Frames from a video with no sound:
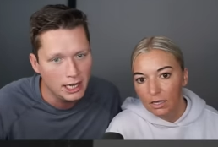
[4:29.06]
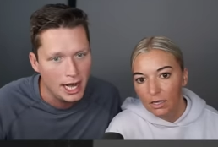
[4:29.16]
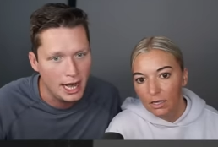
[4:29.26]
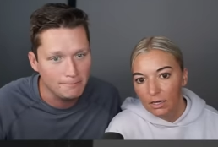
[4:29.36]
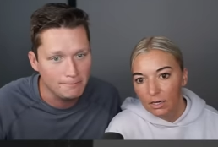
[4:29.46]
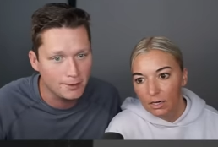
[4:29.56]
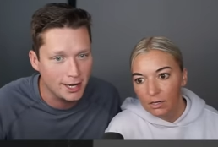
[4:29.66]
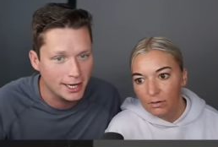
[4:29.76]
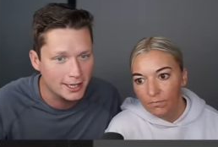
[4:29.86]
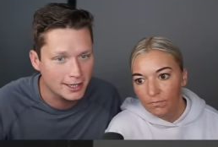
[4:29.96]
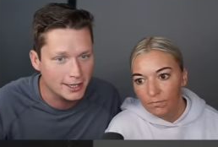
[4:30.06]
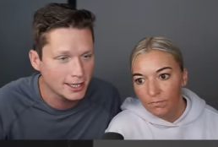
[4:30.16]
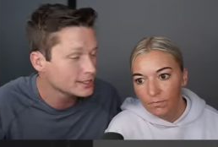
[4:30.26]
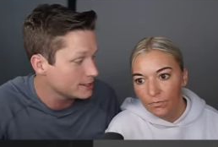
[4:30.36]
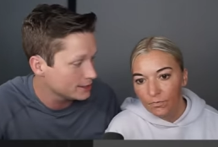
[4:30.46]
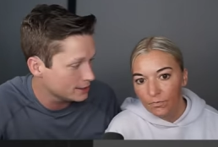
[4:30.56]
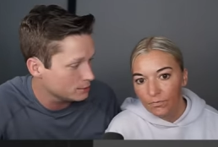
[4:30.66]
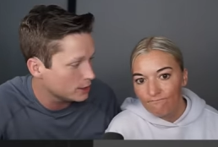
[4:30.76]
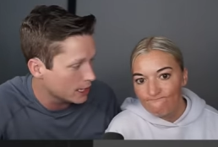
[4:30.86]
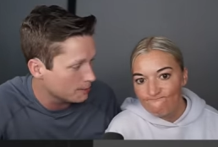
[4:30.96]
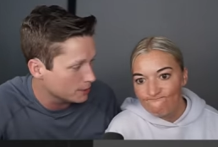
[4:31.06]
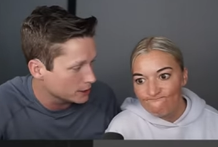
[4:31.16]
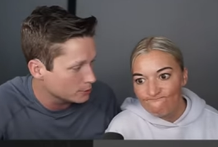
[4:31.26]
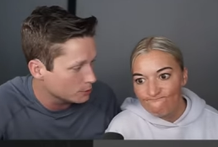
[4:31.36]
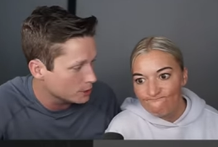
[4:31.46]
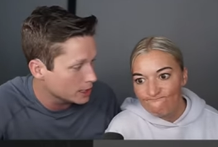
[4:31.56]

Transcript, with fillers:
Speaker 1: I I guess this is what happens when we're